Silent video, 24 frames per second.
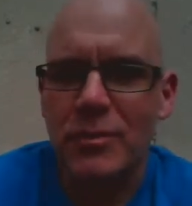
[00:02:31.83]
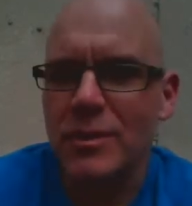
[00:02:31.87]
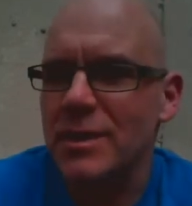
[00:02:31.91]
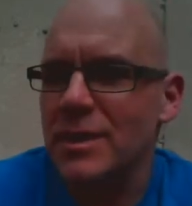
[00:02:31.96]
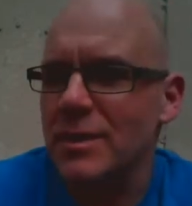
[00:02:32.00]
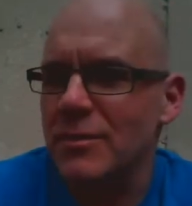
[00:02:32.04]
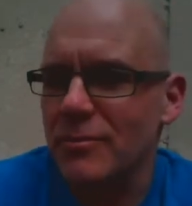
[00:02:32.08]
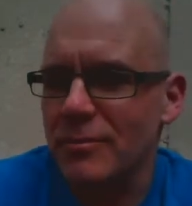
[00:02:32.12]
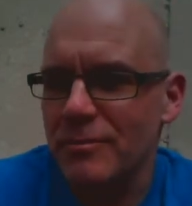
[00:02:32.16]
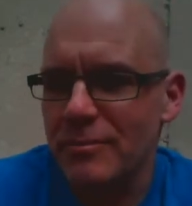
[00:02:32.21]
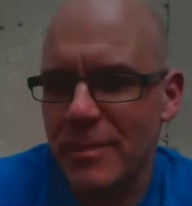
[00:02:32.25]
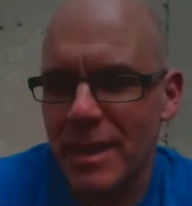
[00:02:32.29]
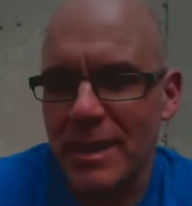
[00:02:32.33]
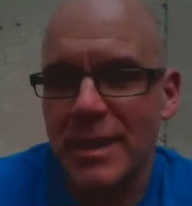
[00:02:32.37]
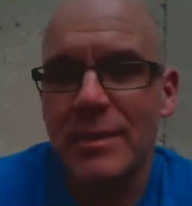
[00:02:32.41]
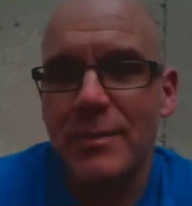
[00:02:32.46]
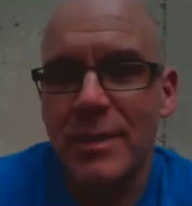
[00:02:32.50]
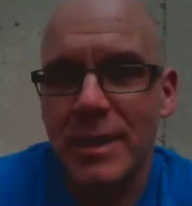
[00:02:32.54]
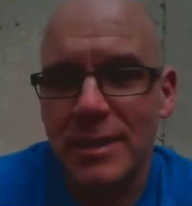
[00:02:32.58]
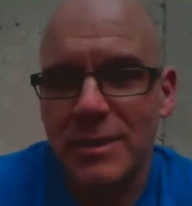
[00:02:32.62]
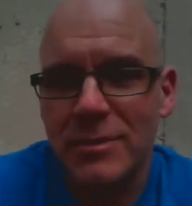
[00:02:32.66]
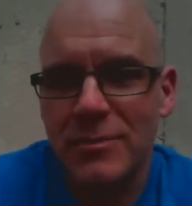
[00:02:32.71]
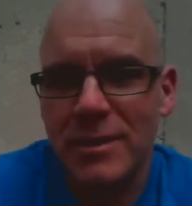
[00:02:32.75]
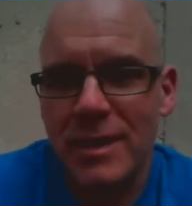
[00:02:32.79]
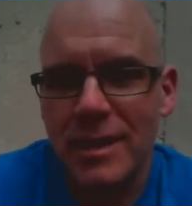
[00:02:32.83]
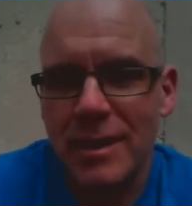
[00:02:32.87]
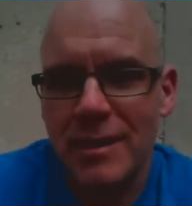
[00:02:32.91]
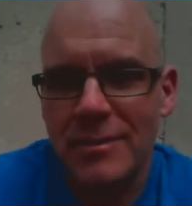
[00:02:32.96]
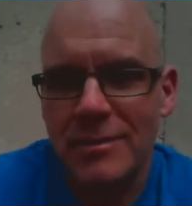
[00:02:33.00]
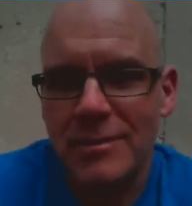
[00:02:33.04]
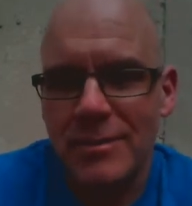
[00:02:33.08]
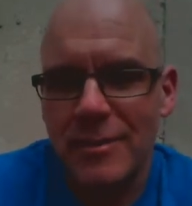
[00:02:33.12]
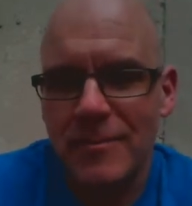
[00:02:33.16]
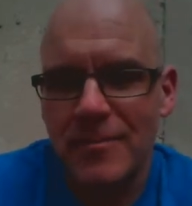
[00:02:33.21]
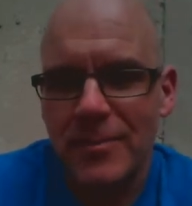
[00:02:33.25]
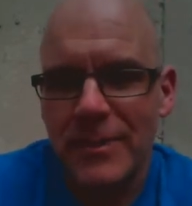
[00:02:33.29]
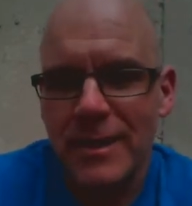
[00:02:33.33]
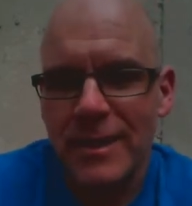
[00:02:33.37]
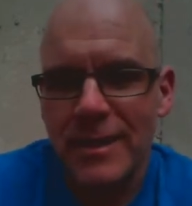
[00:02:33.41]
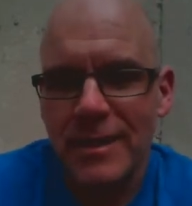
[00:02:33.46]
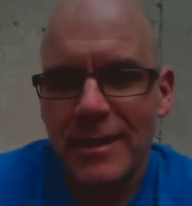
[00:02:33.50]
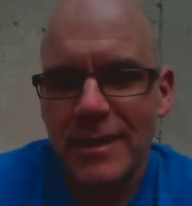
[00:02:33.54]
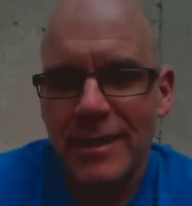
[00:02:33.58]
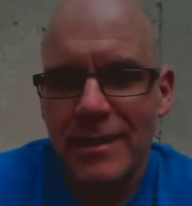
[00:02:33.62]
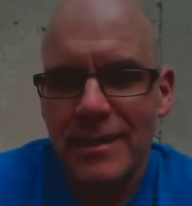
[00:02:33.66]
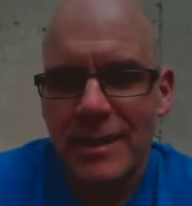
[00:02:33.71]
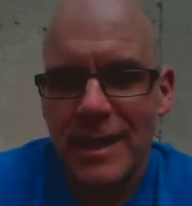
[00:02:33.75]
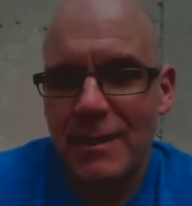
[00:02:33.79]
I'm gonna make a new character,
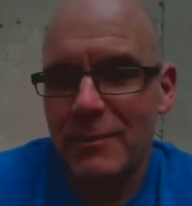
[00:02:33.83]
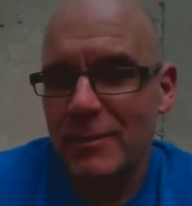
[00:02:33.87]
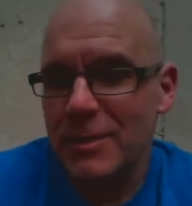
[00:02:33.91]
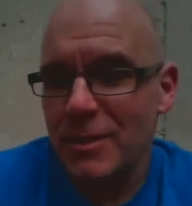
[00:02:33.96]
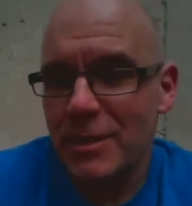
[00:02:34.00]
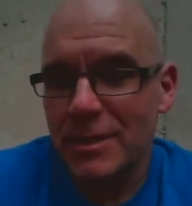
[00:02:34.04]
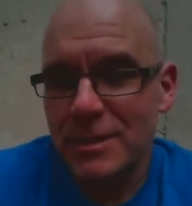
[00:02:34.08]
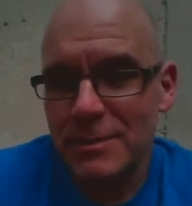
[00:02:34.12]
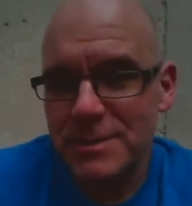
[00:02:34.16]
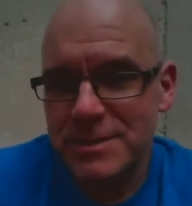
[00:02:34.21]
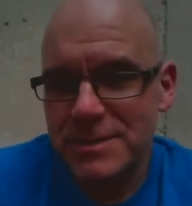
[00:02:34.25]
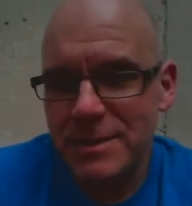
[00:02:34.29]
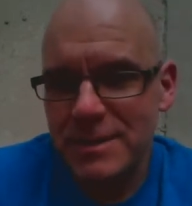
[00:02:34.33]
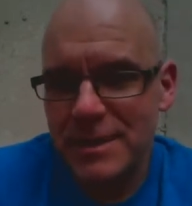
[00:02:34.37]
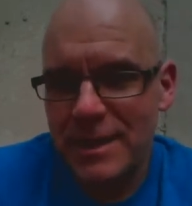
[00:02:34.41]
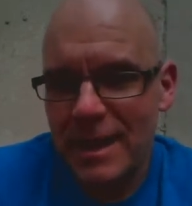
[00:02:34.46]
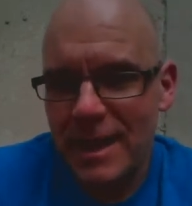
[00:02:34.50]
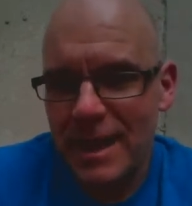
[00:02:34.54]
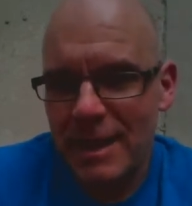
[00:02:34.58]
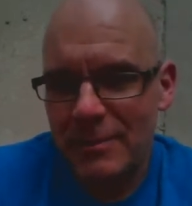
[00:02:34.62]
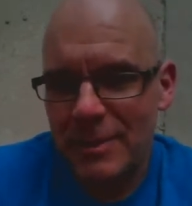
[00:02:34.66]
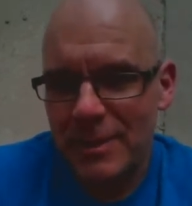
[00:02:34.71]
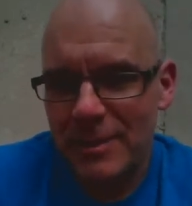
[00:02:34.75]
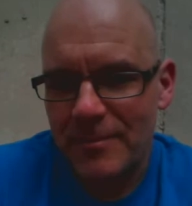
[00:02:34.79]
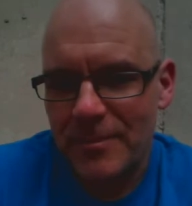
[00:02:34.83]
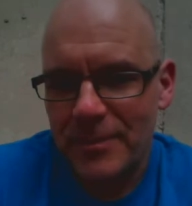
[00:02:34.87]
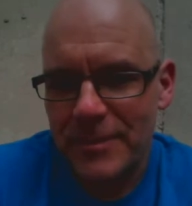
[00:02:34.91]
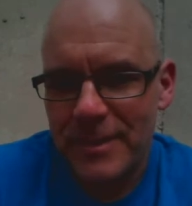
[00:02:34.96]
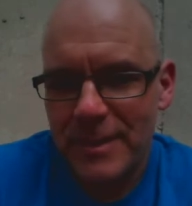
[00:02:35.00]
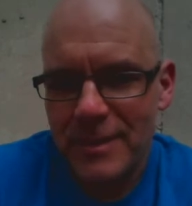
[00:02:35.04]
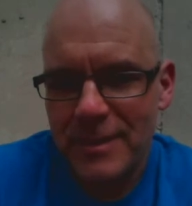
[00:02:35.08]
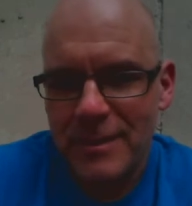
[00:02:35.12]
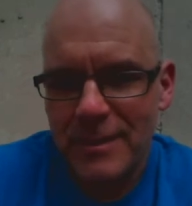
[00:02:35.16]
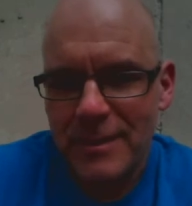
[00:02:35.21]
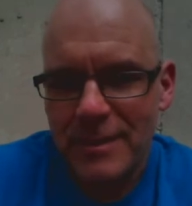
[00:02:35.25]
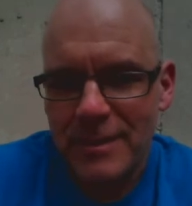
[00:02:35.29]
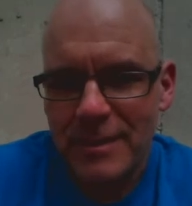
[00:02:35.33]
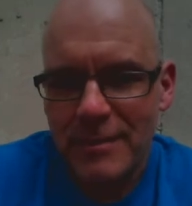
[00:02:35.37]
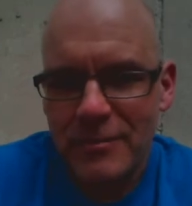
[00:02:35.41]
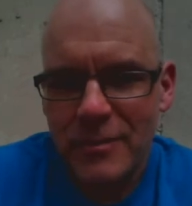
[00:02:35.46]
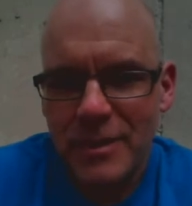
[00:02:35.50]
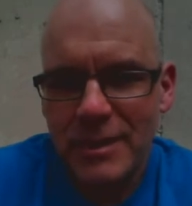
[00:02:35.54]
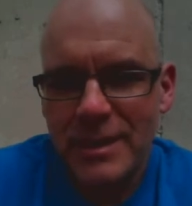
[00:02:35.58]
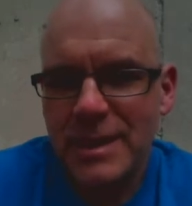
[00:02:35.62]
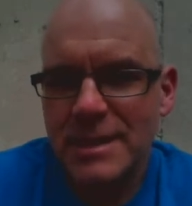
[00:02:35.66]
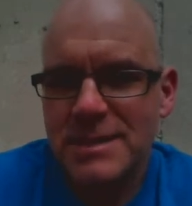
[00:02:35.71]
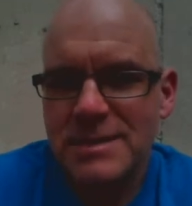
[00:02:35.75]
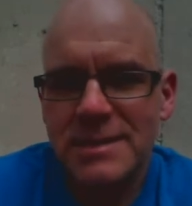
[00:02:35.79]
and we all know what's gonna happen.
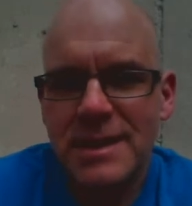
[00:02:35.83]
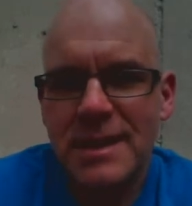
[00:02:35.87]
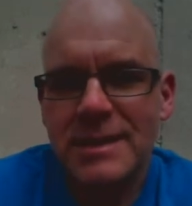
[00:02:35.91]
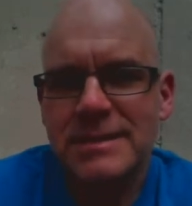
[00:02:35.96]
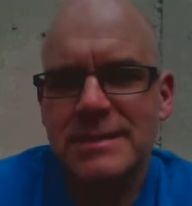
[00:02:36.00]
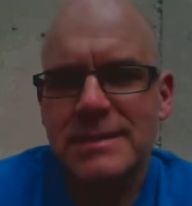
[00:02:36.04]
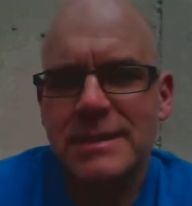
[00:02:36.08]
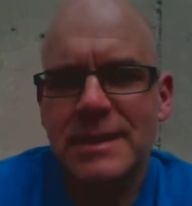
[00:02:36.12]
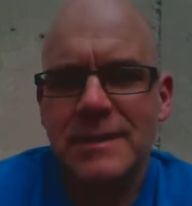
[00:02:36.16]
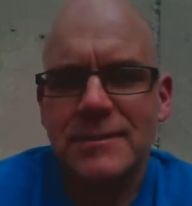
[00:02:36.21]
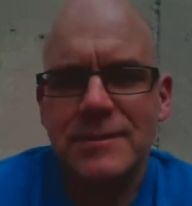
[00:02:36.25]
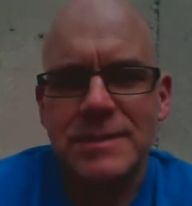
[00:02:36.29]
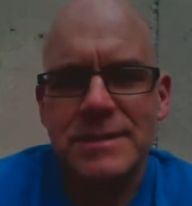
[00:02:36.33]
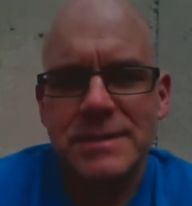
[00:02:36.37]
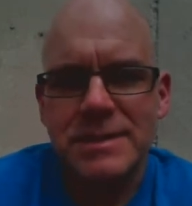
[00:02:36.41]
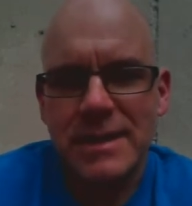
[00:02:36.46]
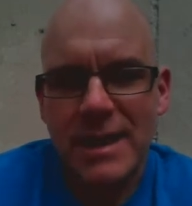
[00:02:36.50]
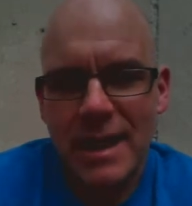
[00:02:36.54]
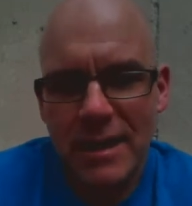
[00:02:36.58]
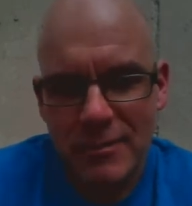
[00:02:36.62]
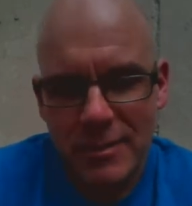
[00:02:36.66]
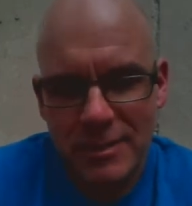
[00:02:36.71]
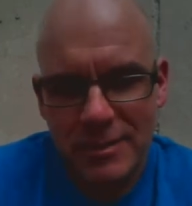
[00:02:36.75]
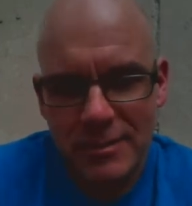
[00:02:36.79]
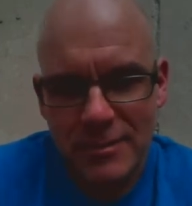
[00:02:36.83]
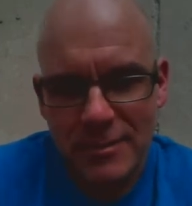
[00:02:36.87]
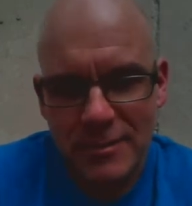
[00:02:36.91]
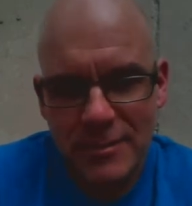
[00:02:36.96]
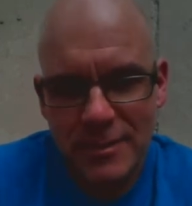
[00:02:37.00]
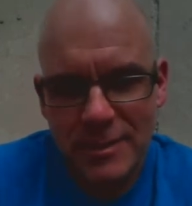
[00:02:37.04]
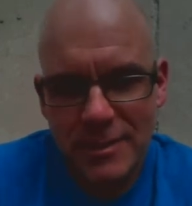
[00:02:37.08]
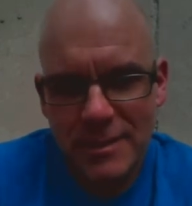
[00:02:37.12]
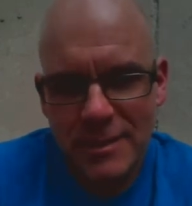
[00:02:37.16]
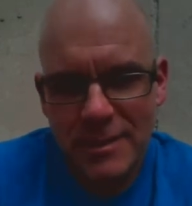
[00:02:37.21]
Really, he's not sick of his character.